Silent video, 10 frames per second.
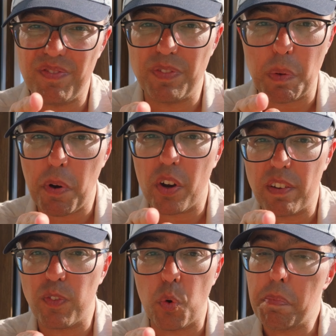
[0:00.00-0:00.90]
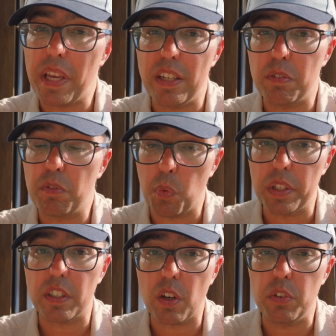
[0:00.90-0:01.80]
the Pocket 4P is the
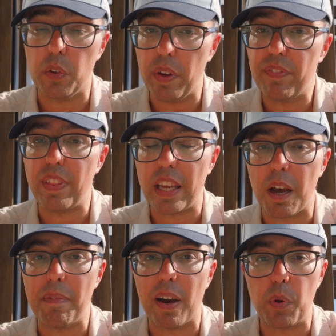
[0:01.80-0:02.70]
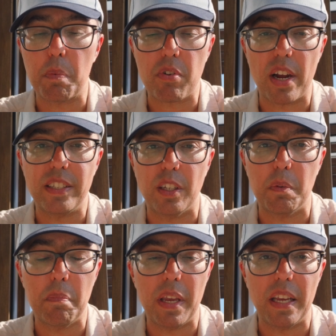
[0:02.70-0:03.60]
one to go to if they come out with the
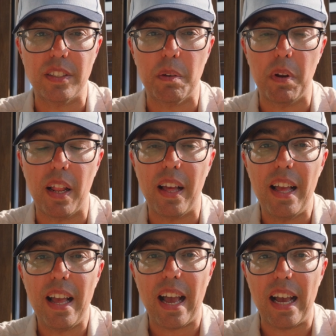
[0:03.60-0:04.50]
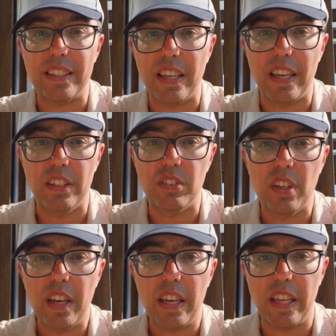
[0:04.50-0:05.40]
pricing being similar as it is
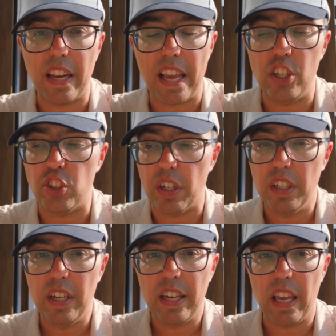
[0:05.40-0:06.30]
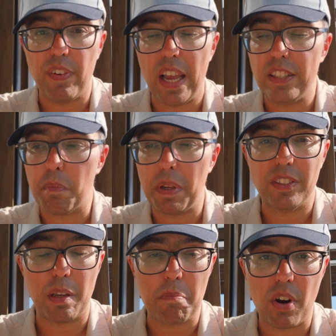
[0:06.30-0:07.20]
in Asia. If it ends up being the
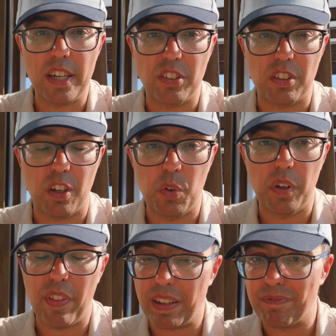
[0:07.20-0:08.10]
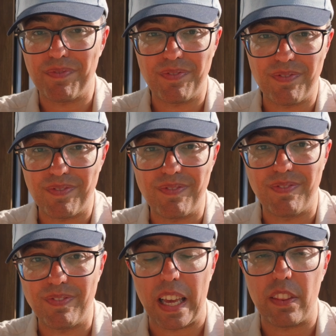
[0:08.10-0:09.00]
same price as the Luna, then
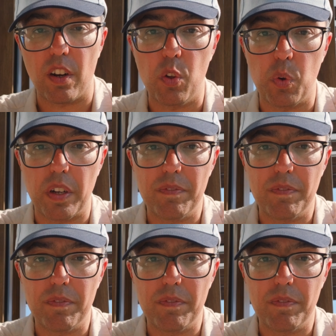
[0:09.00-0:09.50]
get the Luna.